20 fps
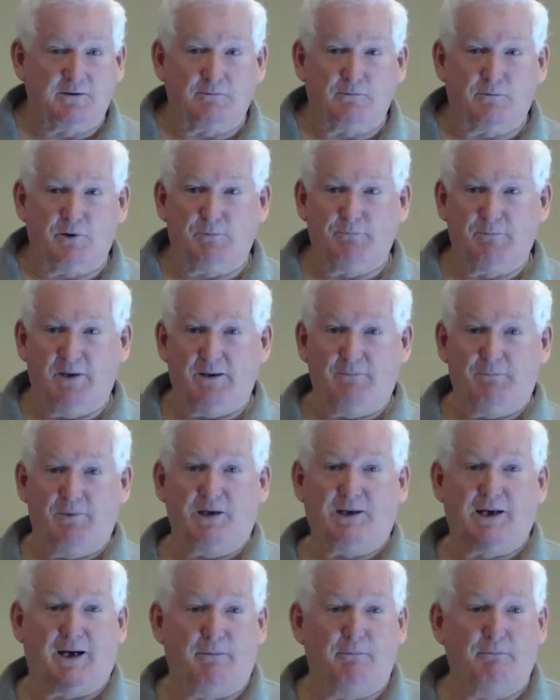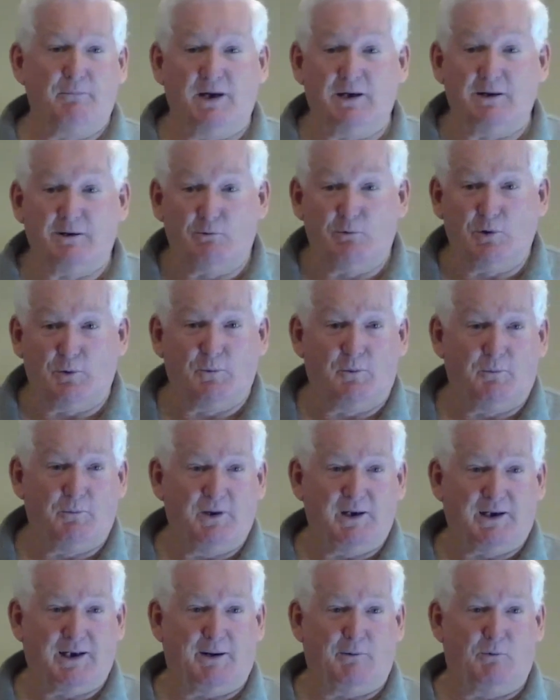When men become men and women
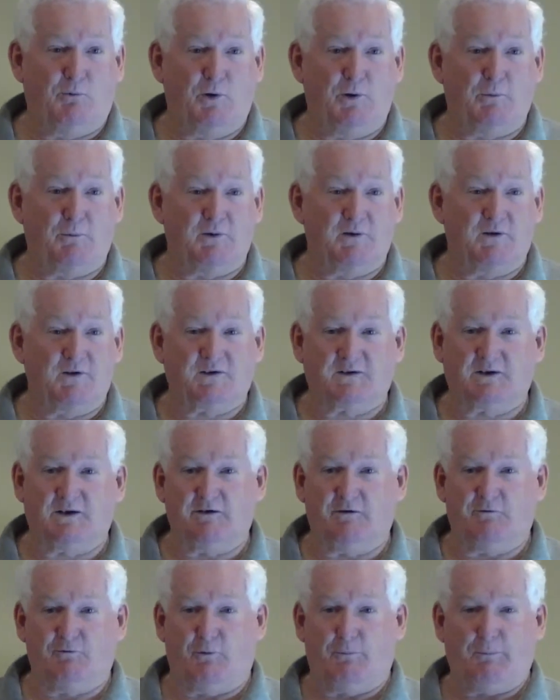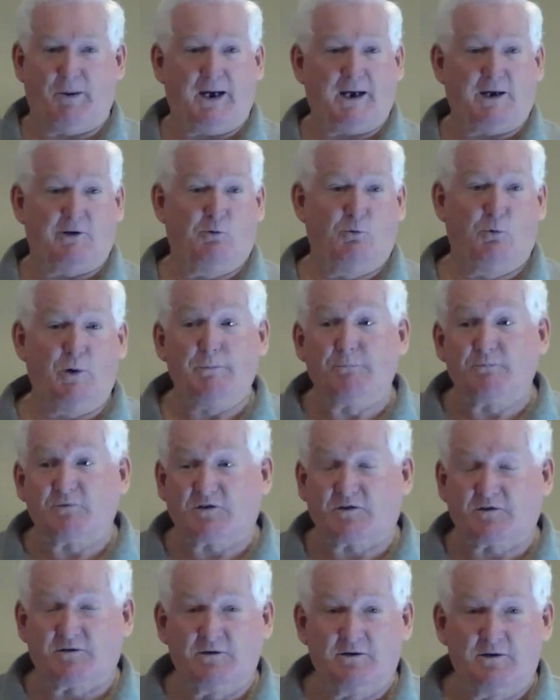become women instead of a pack of
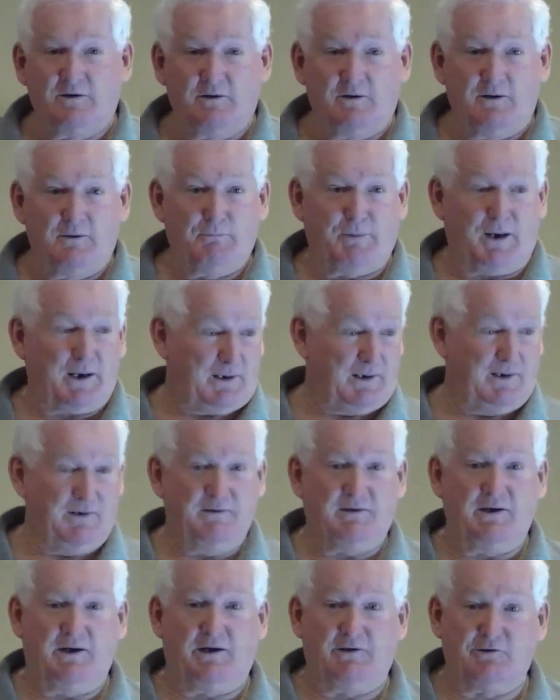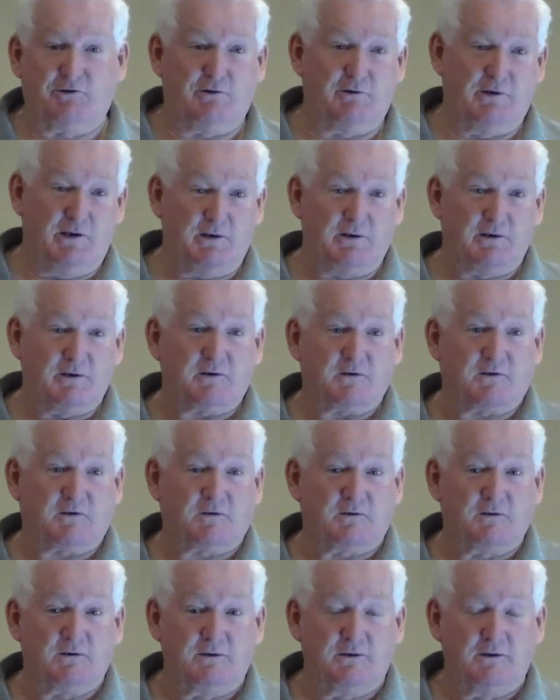wimps buckling down to idiots
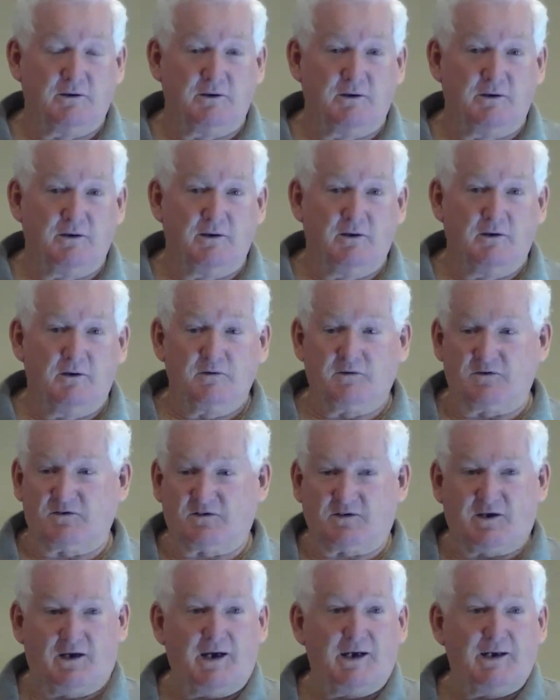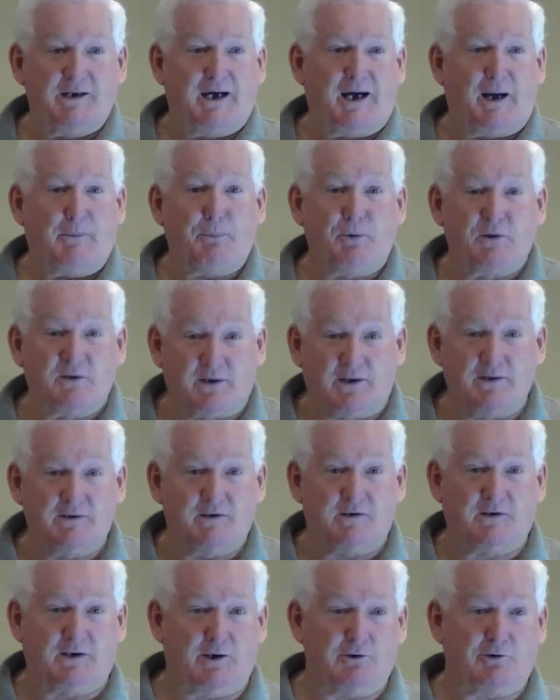to stand up and take
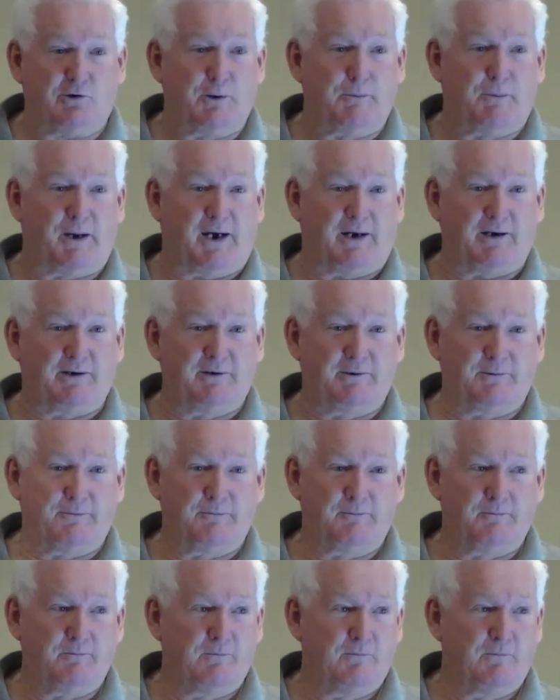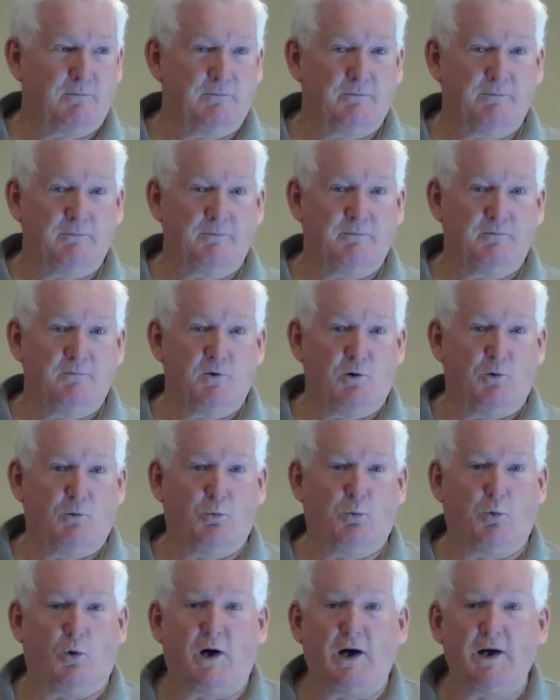this country back.
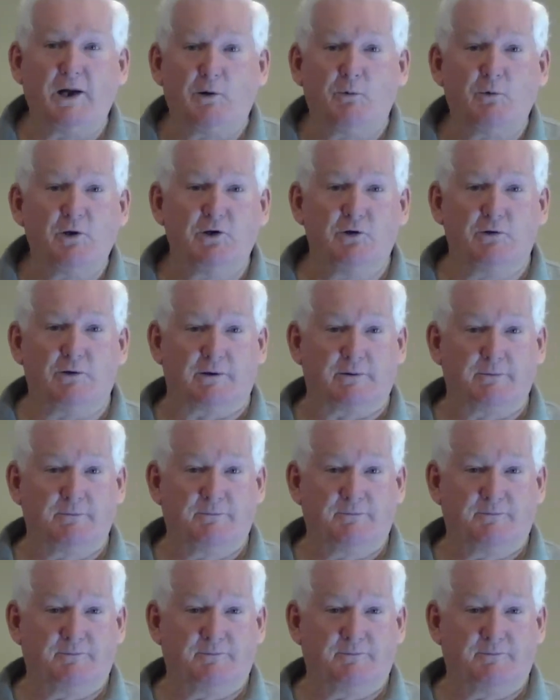Why don't we do it?